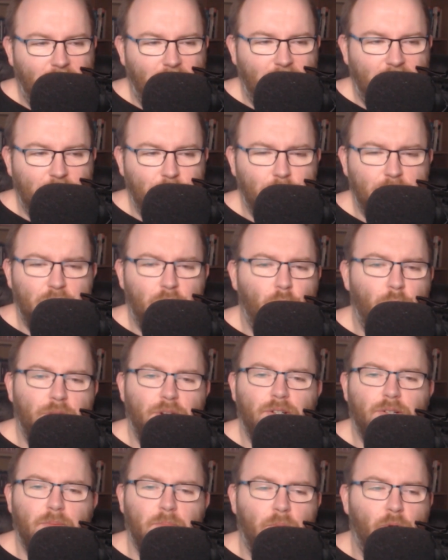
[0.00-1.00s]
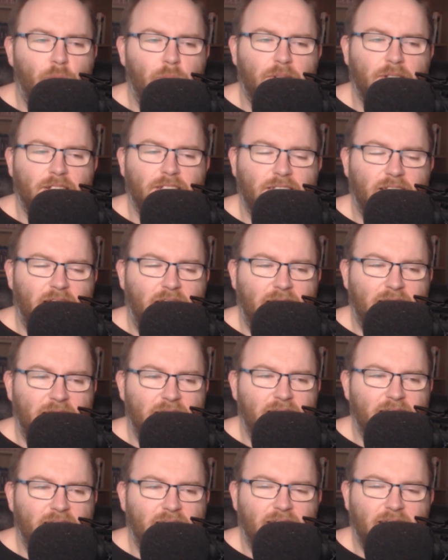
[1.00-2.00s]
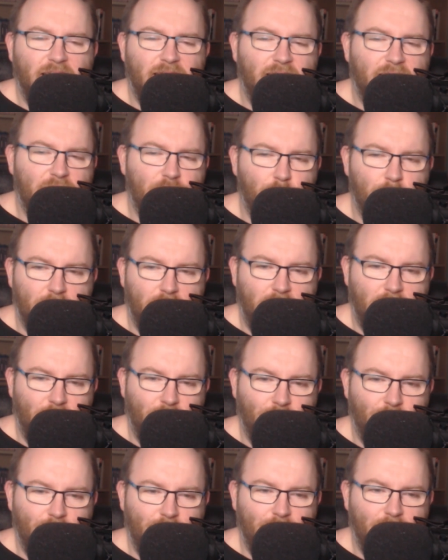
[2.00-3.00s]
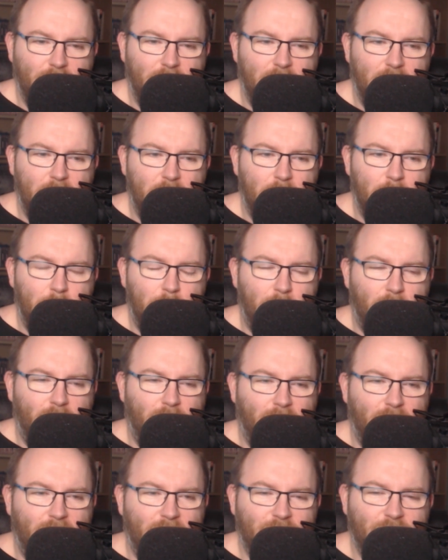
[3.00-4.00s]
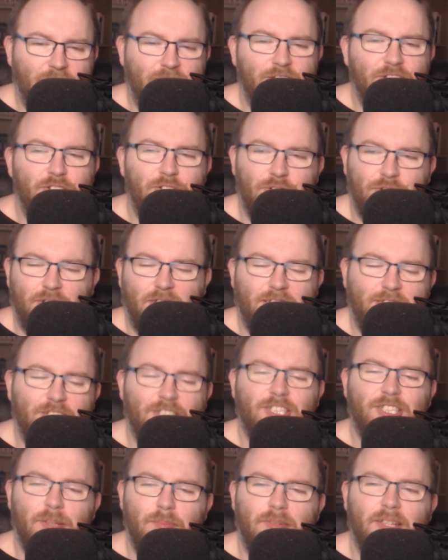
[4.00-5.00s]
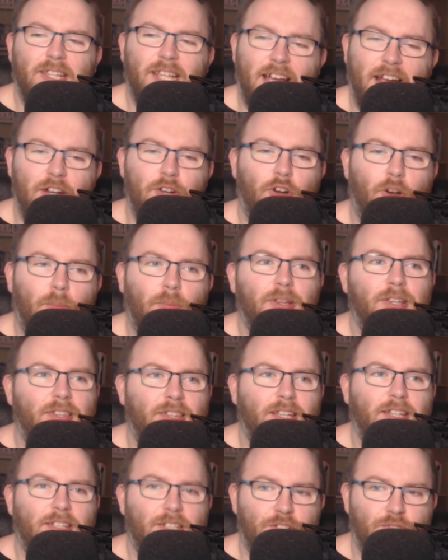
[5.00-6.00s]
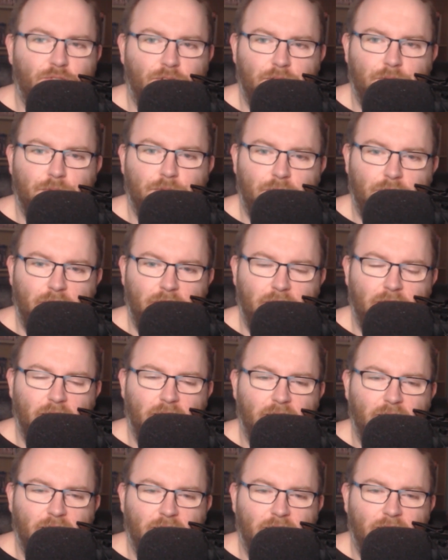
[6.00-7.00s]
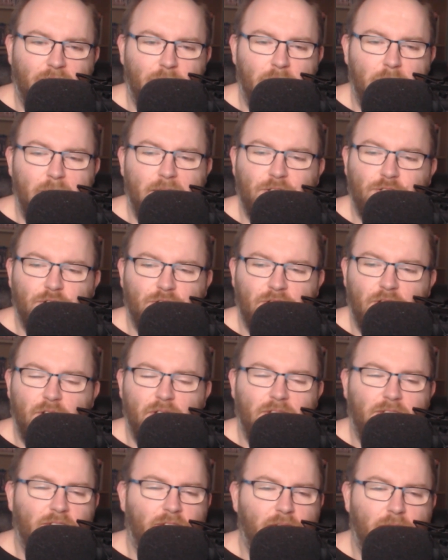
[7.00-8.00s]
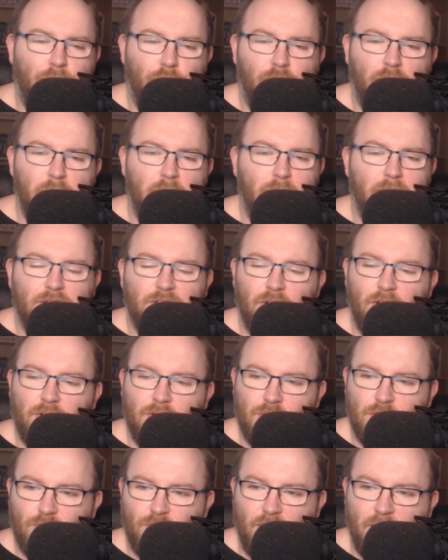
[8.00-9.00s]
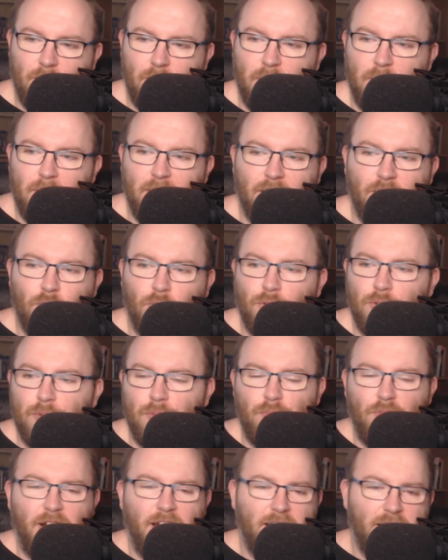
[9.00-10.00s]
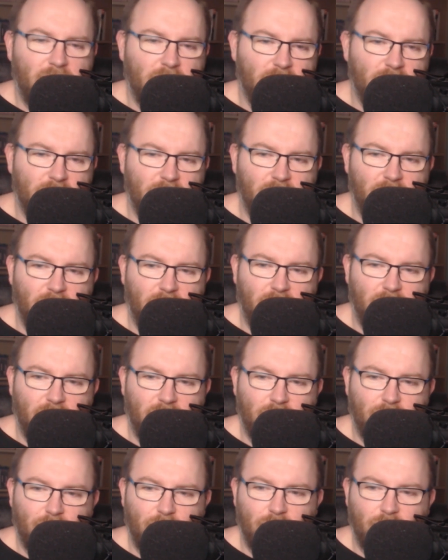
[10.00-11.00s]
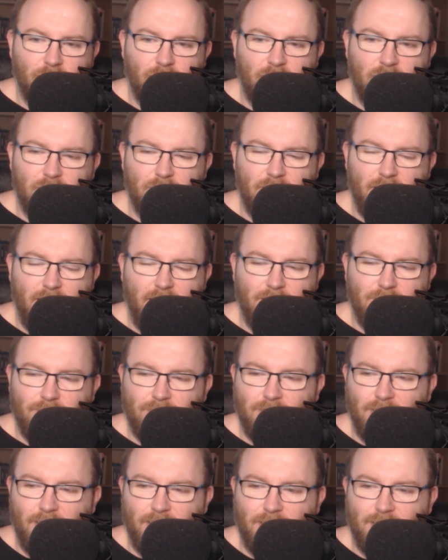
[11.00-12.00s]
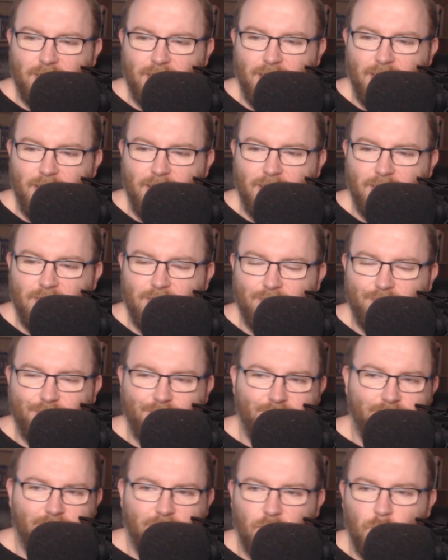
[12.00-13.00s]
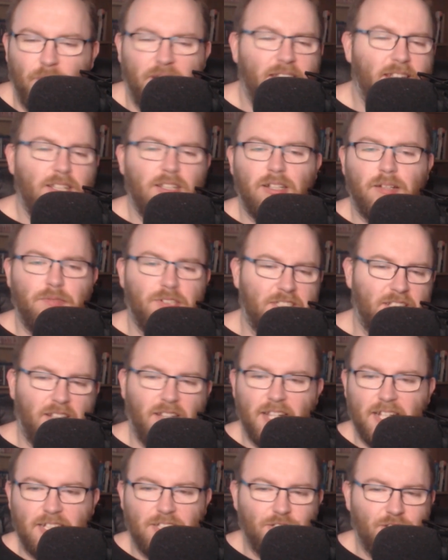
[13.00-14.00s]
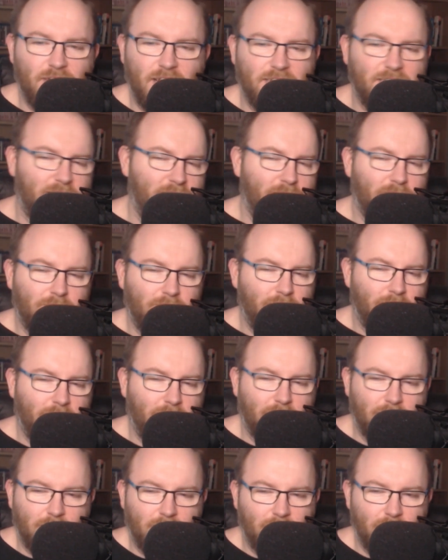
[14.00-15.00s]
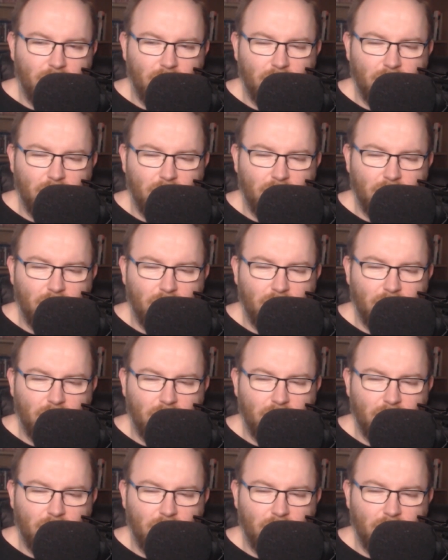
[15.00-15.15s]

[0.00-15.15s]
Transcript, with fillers: this was a weird moment because I, I didn't think any of this was that good. But this is the usual. This is something that I normally think is really funny Maybe it's just out of delivery. Maybe it's out of the script. Maybe Conan O'Brien's like, eh, like uh, the way he delivers the lines just isn't like